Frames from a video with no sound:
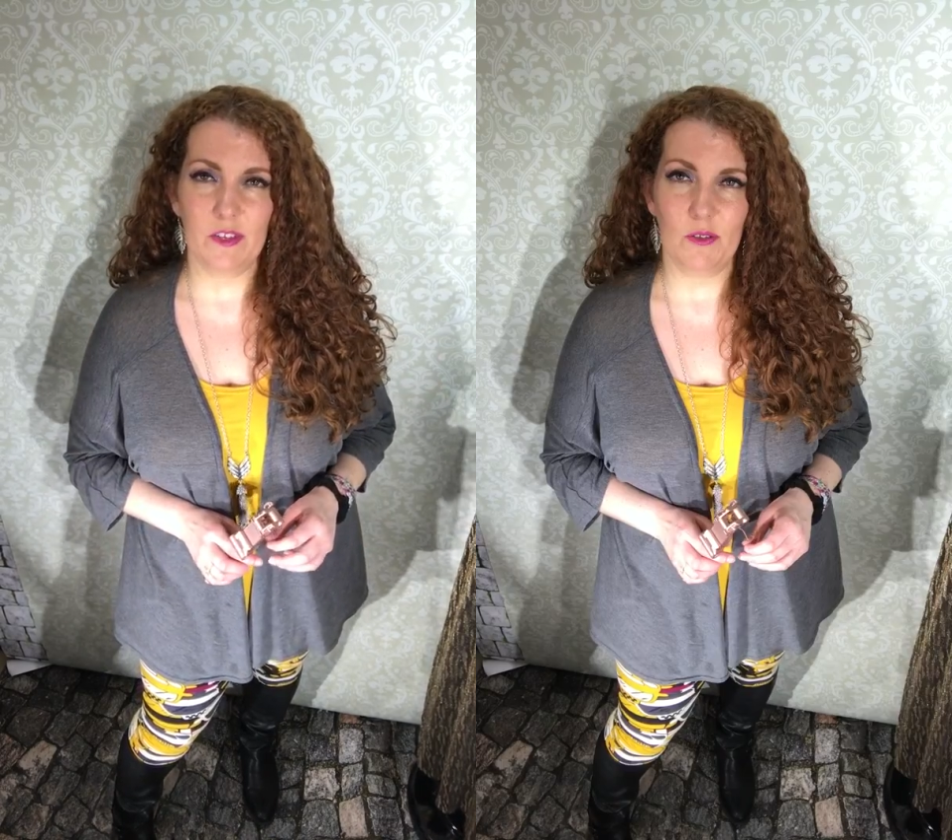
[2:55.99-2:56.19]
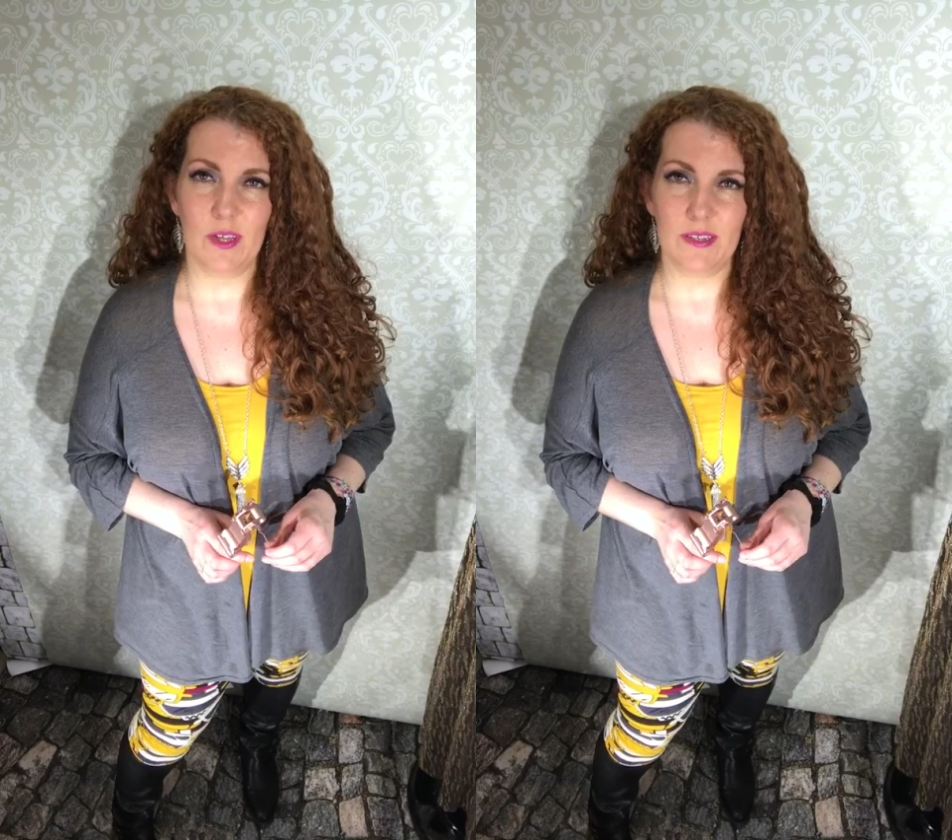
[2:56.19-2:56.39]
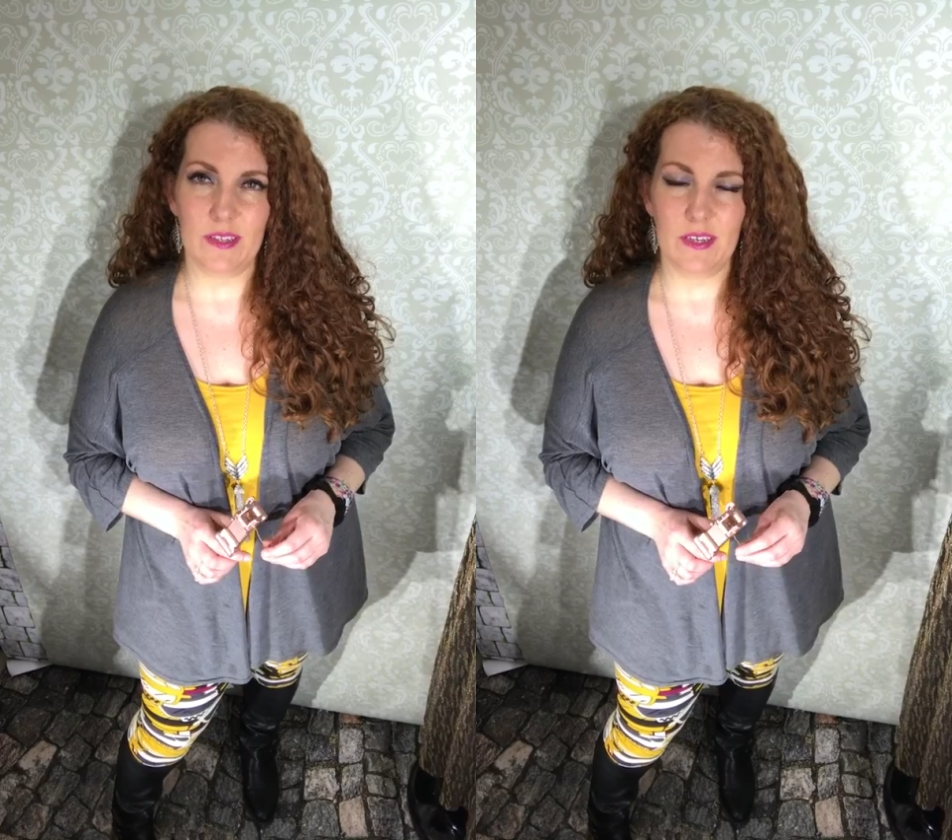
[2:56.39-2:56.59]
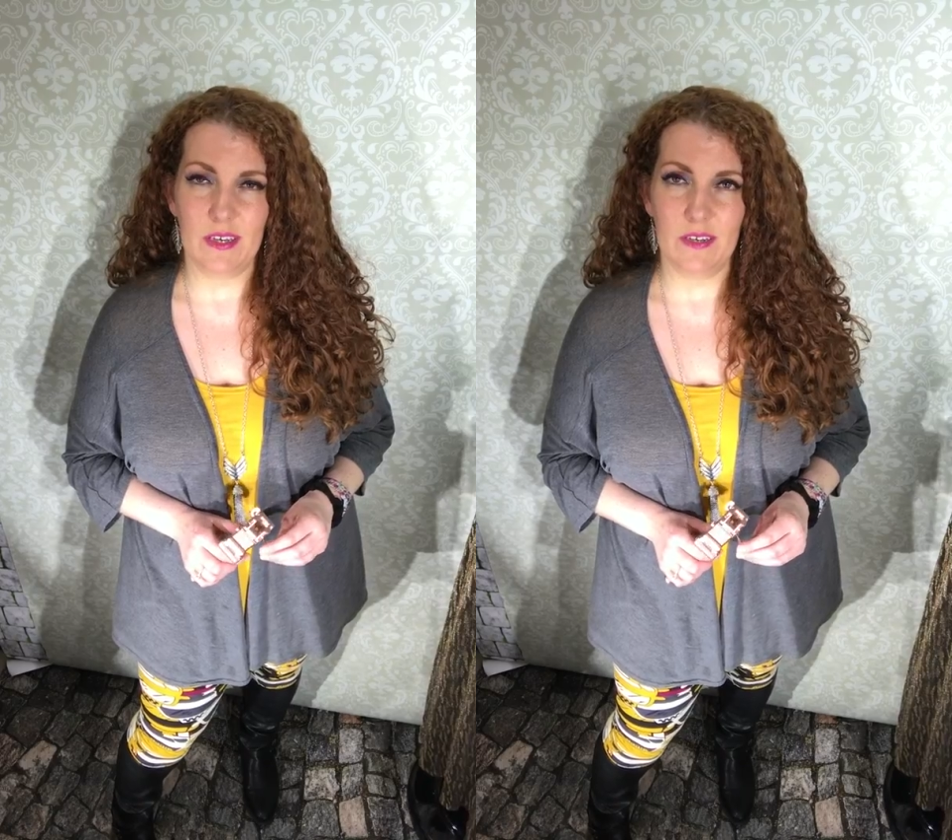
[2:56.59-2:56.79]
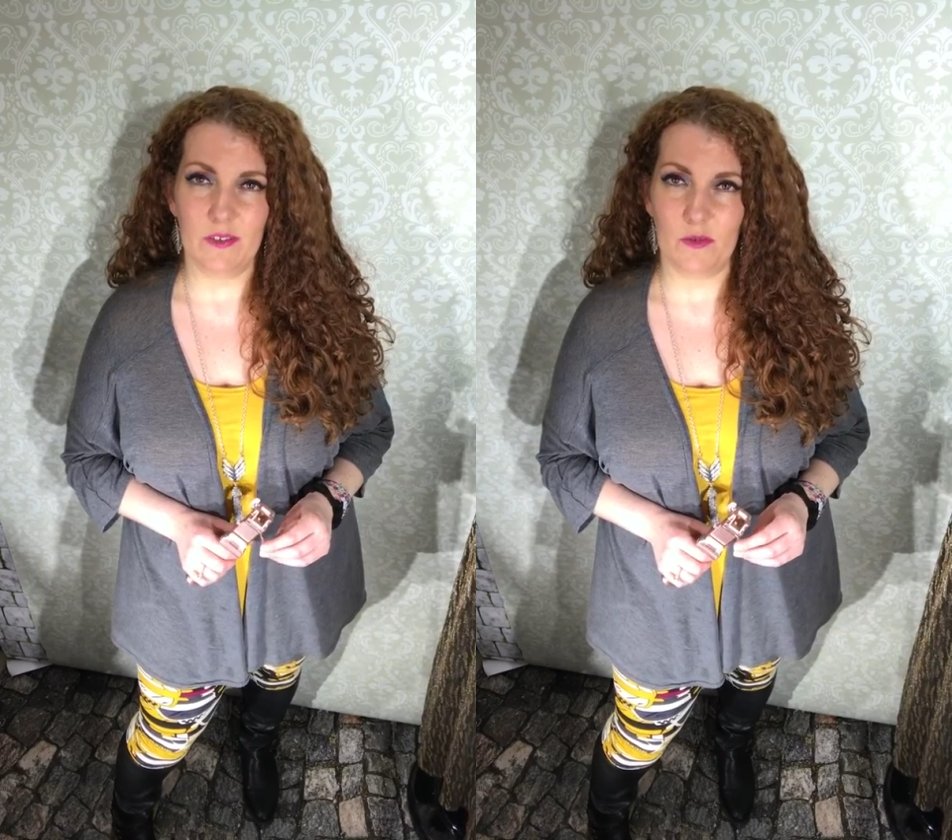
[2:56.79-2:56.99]
so less
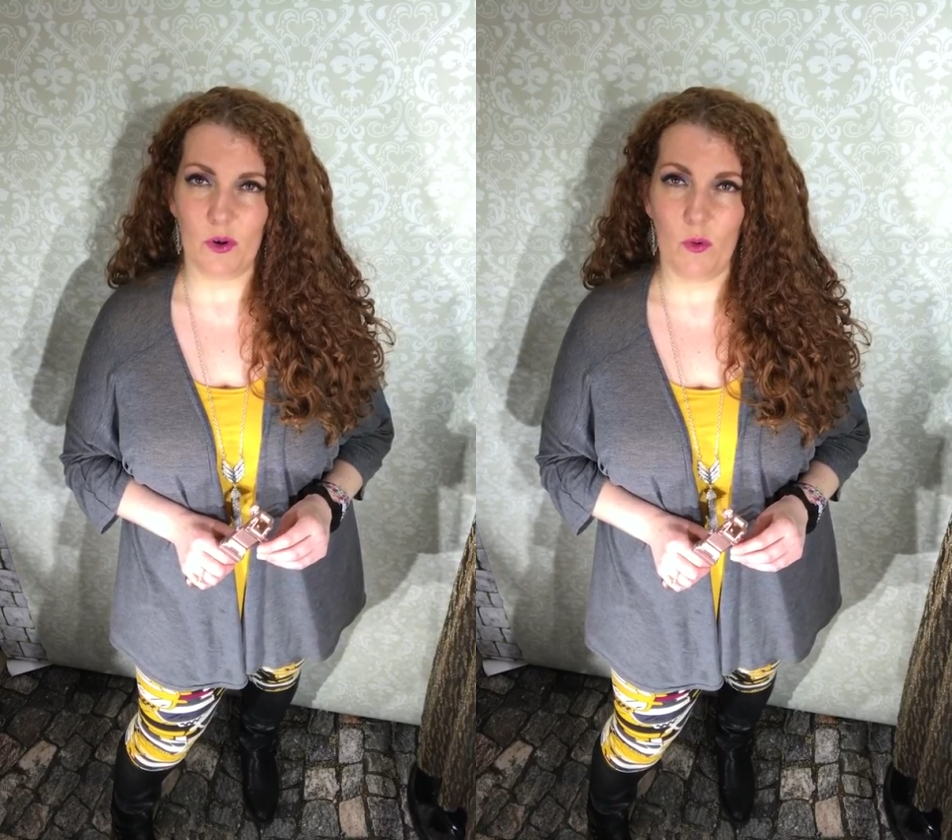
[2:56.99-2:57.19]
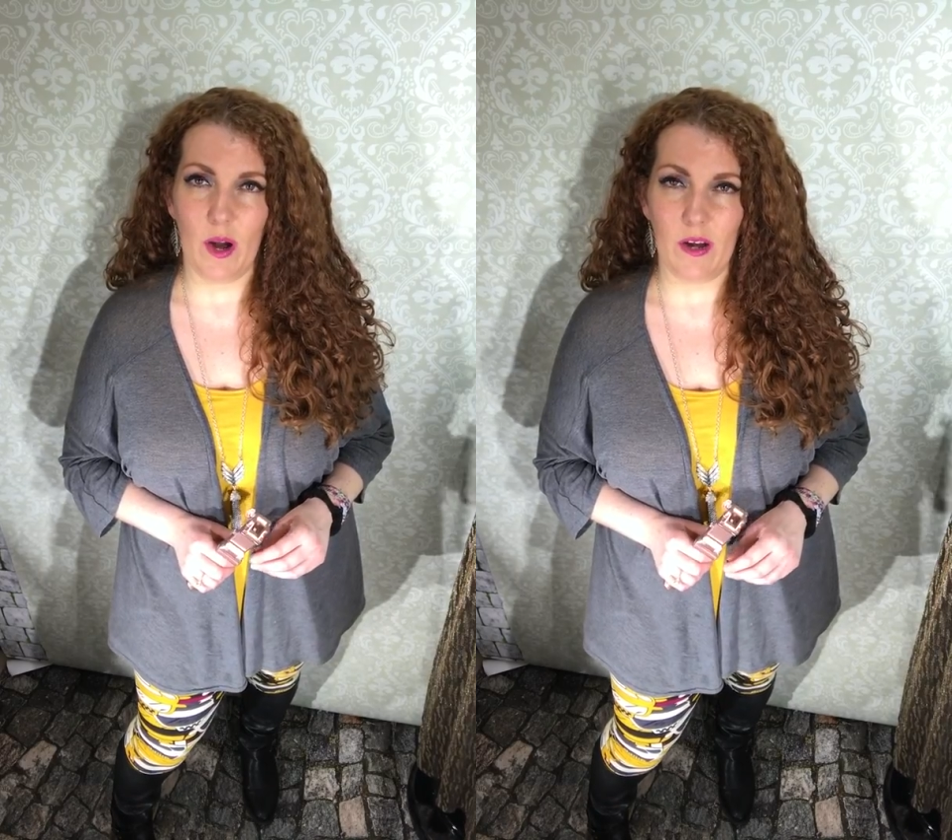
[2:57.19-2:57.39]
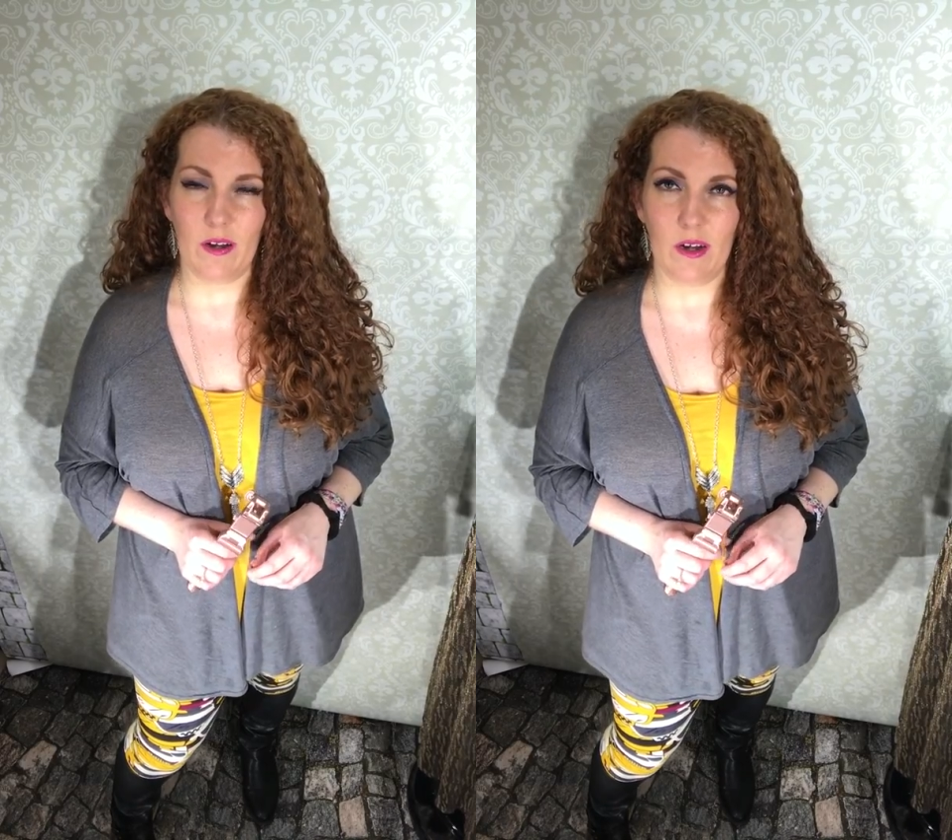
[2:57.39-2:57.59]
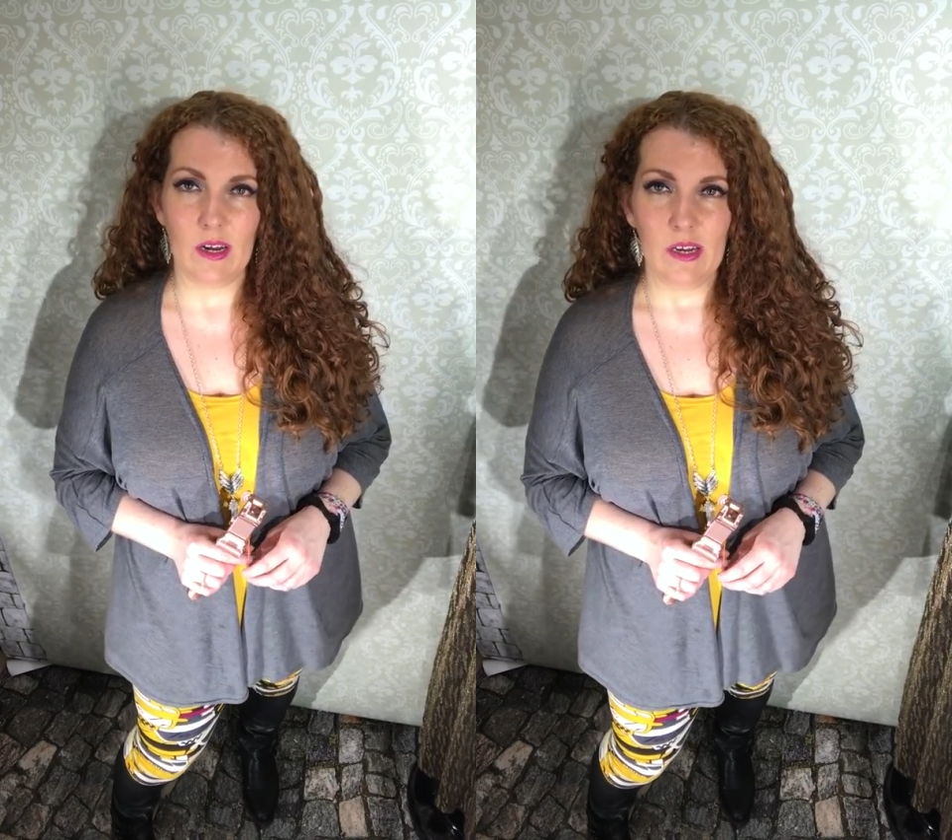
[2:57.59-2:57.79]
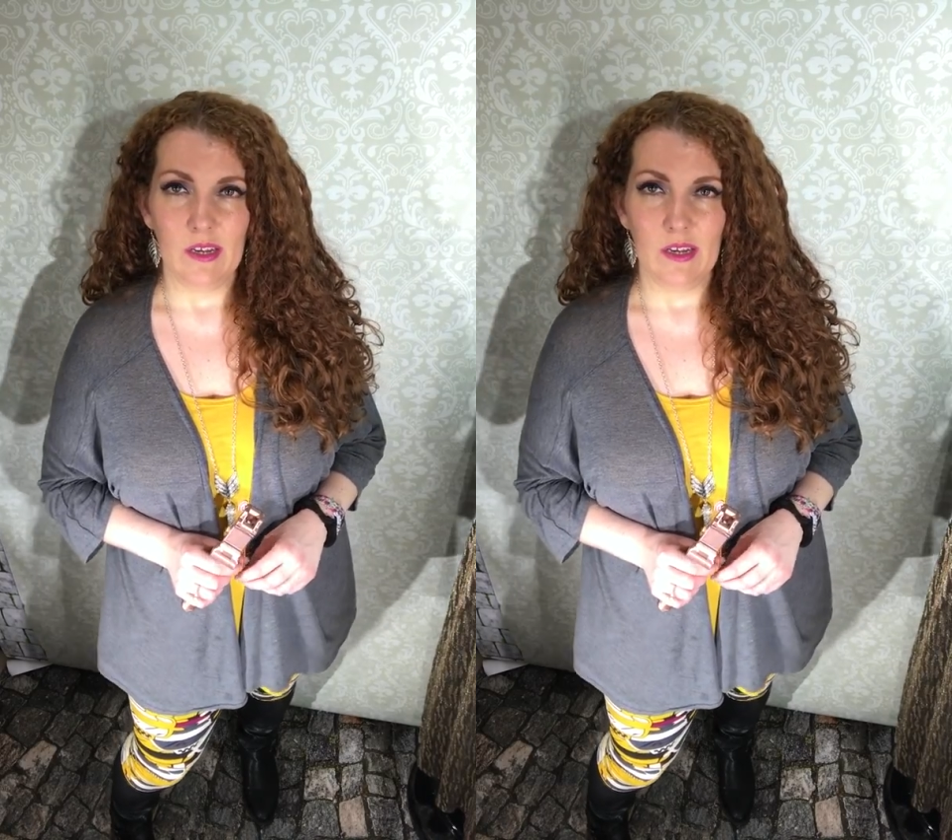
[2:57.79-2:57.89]
thinking is required.